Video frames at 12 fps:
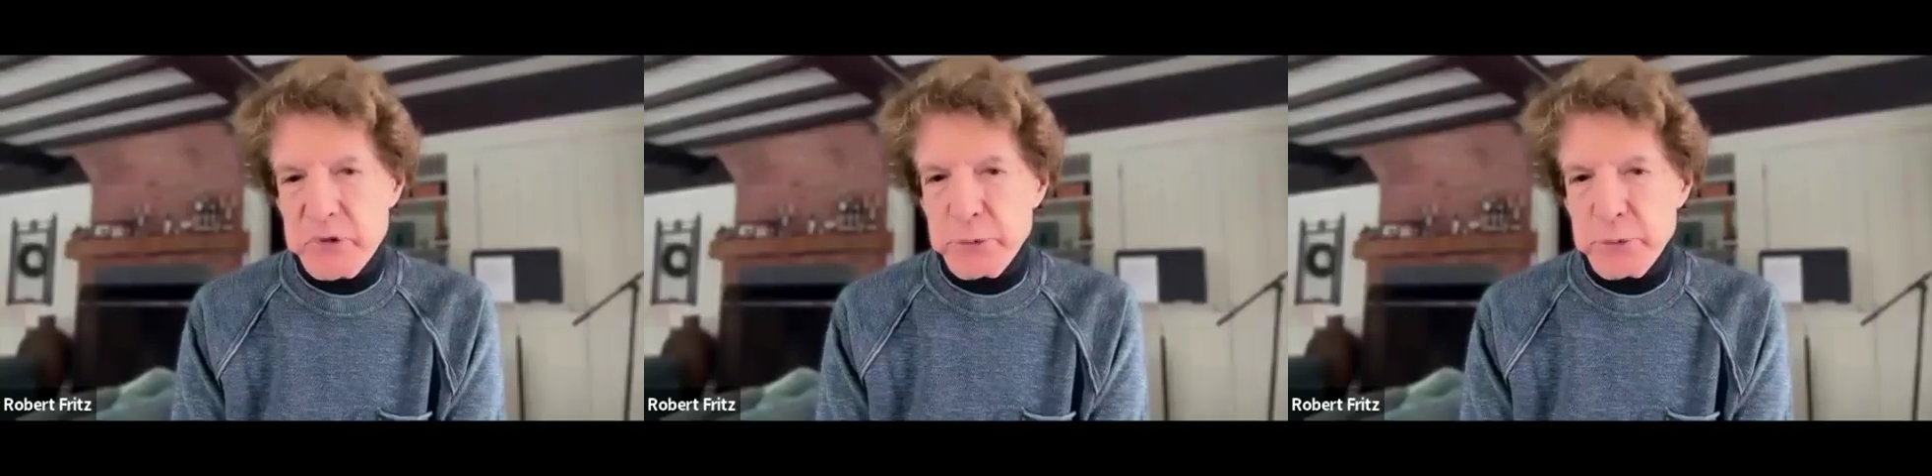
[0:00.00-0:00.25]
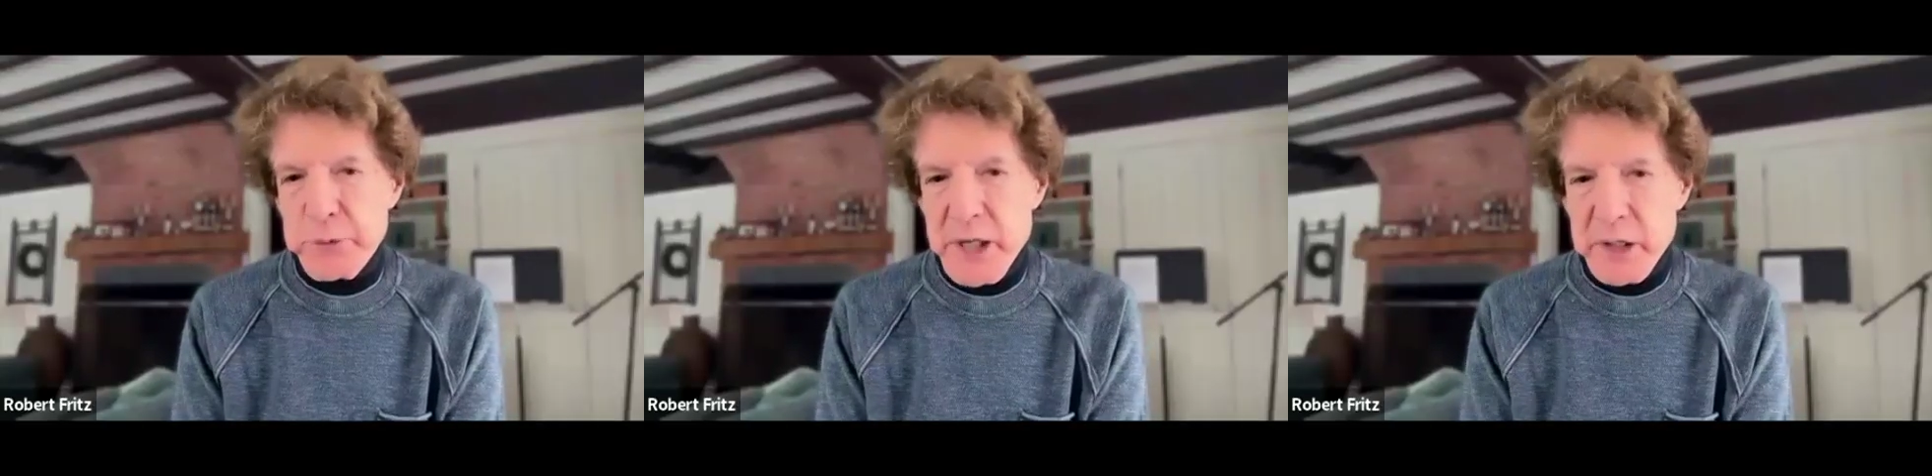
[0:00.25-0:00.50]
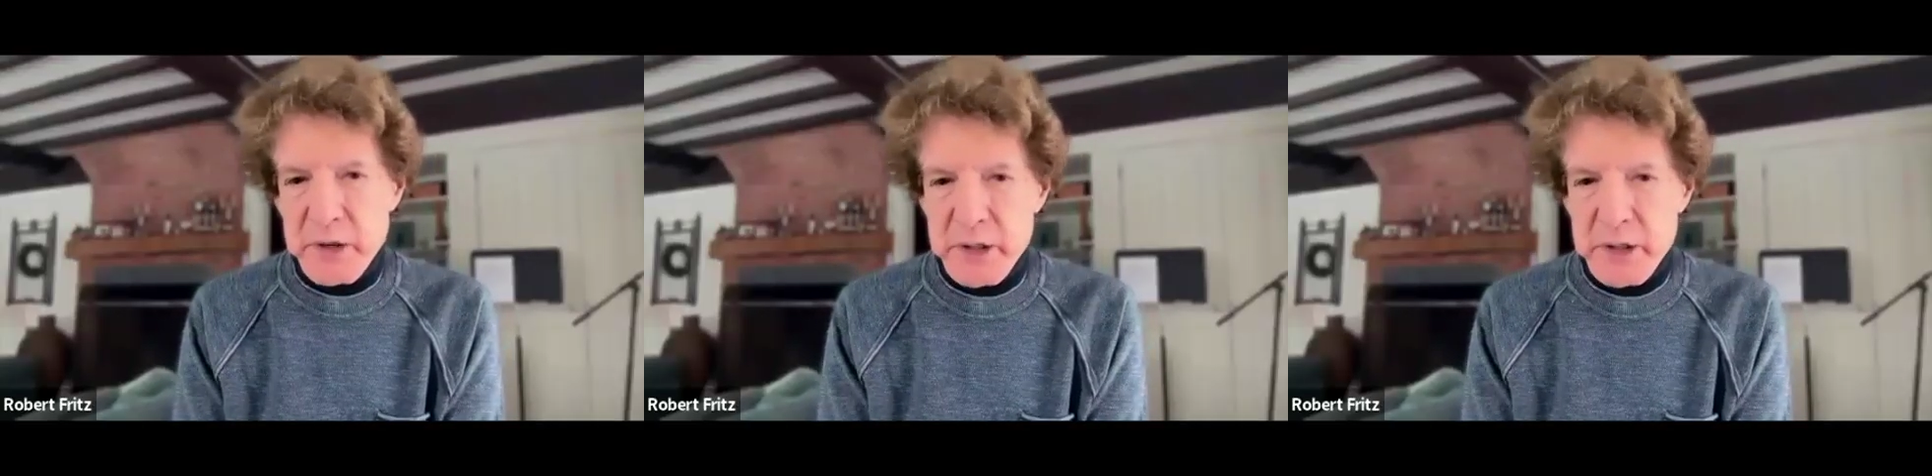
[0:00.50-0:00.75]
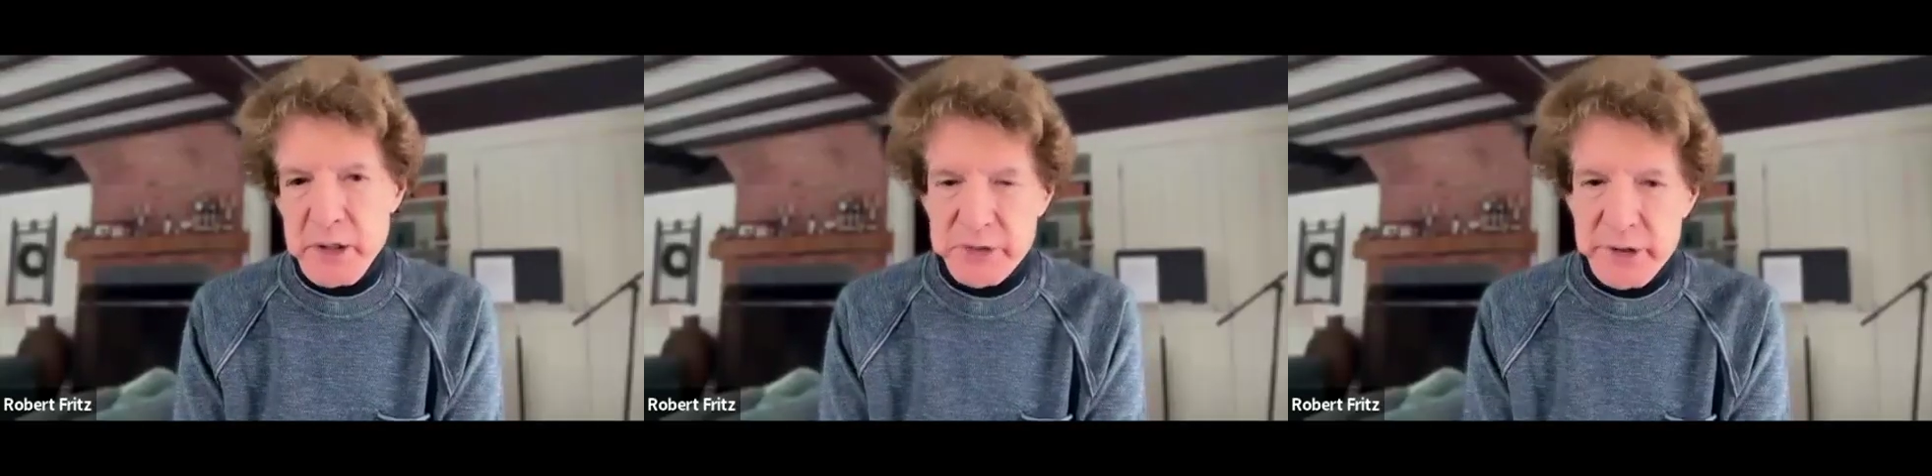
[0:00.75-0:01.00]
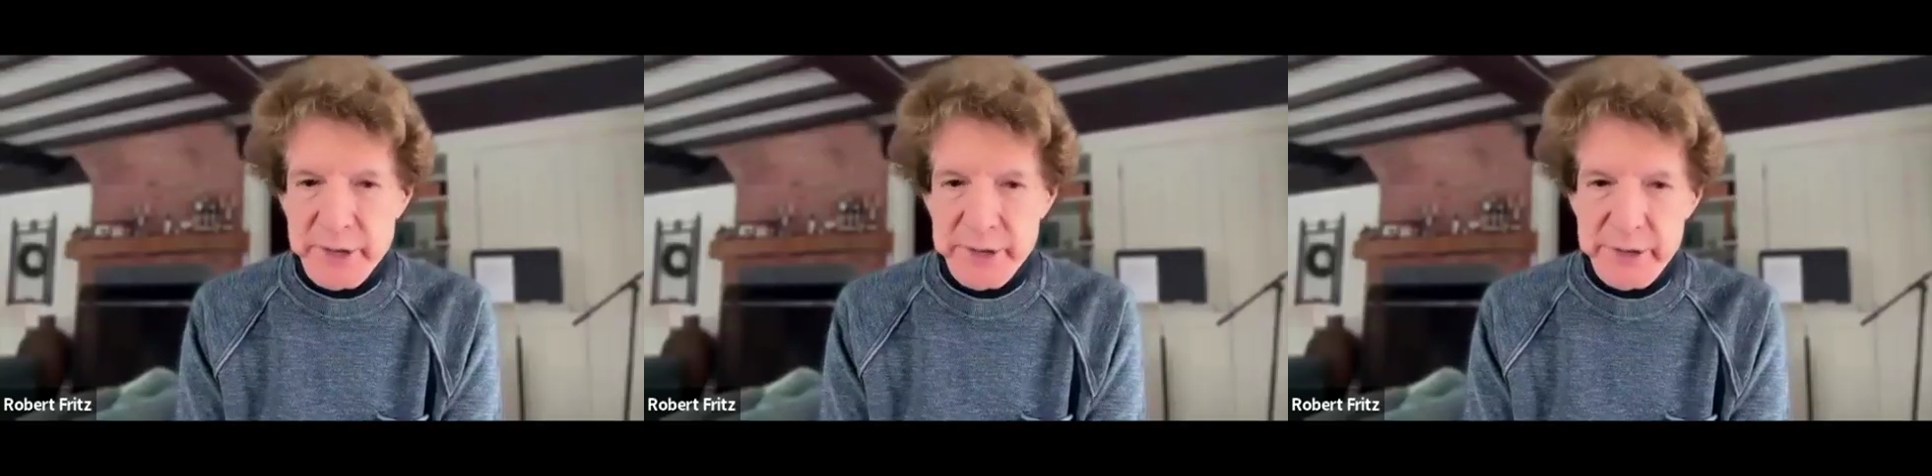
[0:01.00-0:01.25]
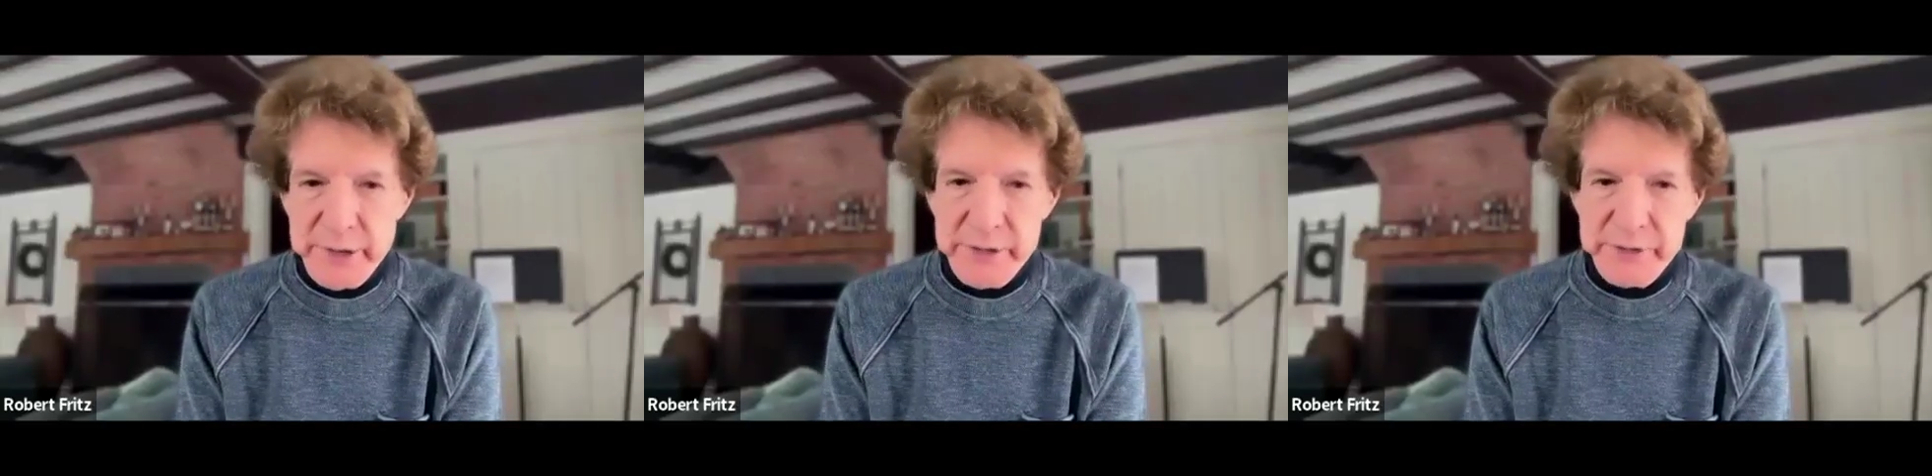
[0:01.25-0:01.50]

Japan, Australia,